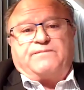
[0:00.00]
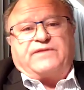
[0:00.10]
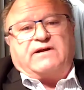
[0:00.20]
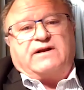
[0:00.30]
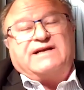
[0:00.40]

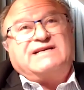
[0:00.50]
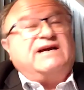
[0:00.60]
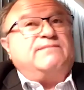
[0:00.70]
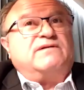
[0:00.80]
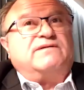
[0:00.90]
And an
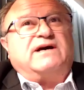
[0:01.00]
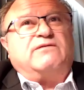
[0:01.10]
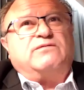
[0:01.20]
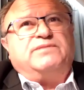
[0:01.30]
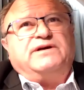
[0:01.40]
example of
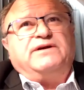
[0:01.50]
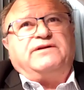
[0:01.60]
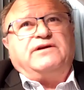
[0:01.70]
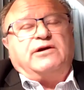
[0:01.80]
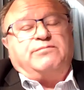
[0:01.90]
that would be
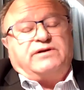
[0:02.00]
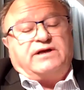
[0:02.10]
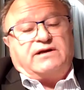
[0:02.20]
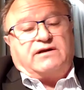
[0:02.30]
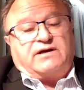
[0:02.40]
Ethiopian
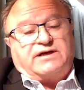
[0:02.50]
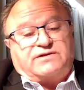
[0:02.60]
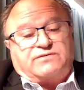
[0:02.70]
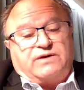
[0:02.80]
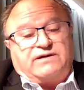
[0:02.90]

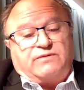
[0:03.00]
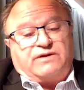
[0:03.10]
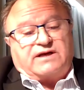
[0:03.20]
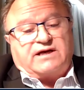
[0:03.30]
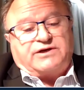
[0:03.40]
Airlines.
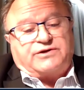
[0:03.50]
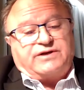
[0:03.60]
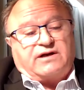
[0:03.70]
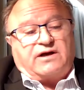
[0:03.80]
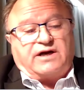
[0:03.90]
When the
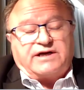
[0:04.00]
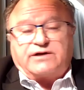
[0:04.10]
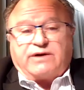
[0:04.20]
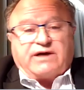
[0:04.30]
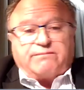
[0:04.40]
country aligned
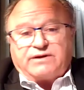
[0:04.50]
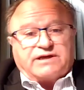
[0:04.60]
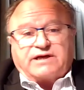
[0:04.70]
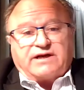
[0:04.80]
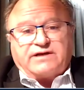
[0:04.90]
around
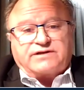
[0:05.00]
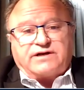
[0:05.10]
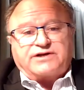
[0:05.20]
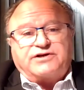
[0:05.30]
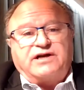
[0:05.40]
building an
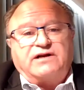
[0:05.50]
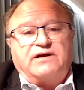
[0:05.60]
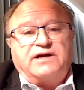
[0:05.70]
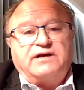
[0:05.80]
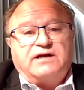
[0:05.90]
international
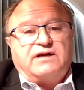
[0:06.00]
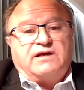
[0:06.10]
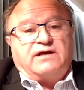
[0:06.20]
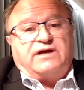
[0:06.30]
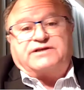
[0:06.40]
airline,
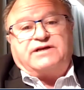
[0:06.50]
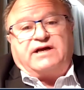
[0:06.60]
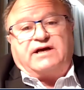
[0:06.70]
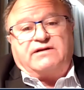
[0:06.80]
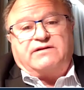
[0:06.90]
it's
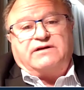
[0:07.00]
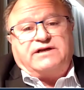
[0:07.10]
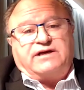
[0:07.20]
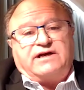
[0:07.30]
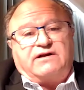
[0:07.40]
now the
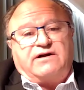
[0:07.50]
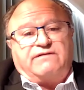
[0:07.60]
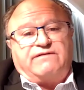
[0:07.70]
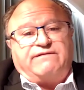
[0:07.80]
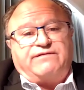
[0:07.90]
leading airline
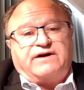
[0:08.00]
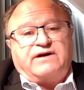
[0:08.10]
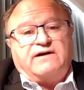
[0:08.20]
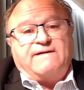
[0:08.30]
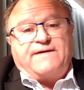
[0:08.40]
of
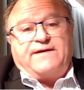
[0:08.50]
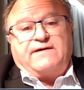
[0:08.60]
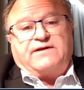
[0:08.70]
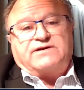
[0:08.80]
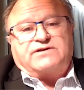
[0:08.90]
Africa.
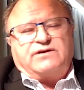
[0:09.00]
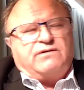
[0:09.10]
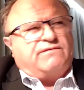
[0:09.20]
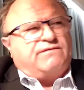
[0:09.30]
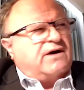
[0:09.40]
There's a
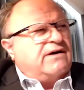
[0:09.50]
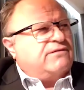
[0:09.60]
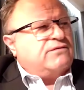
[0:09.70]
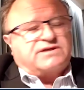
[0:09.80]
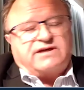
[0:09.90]
new $5
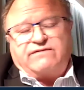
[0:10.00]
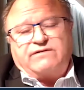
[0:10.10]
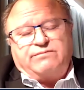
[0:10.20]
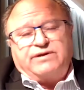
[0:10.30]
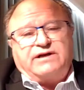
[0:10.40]
or
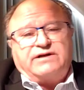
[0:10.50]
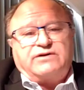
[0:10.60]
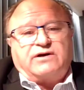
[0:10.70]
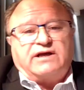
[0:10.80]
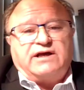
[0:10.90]
$7
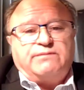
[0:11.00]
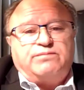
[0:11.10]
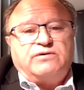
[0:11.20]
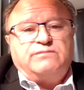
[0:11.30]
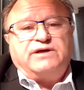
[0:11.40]
billion
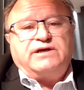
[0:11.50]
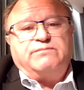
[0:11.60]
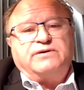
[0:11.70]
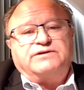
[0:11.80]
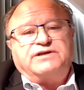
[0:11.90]
airport being
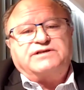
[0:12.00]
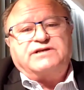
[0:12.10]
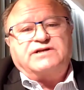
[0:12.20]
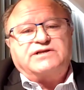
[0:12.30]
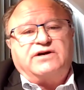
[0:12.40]
built just
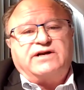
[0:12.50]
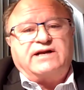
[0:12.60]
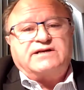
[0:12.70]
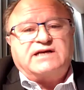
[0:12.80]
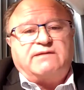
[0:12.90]
outside
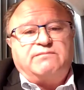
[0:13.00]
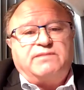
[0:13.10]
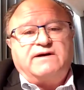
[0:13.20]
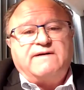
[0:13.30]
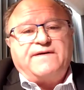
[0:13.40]
Addis
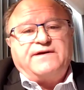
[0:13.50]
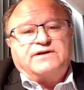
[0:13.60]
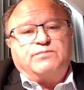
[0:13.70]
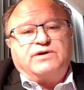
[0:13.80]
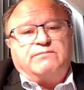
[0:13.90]
Ababa
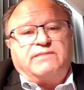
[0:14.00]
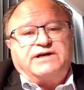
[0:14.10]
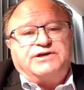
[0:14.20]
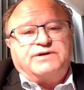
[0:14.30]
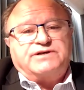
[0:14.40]
to be a
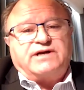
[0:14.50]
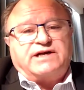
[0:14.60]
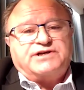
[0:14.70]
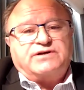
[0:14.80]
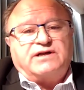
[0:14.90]
major
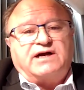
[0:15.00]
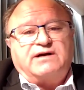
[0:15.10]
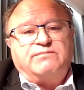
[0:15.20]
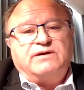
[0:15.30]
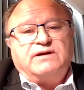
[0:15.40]
international
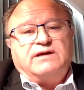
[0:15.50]
hub.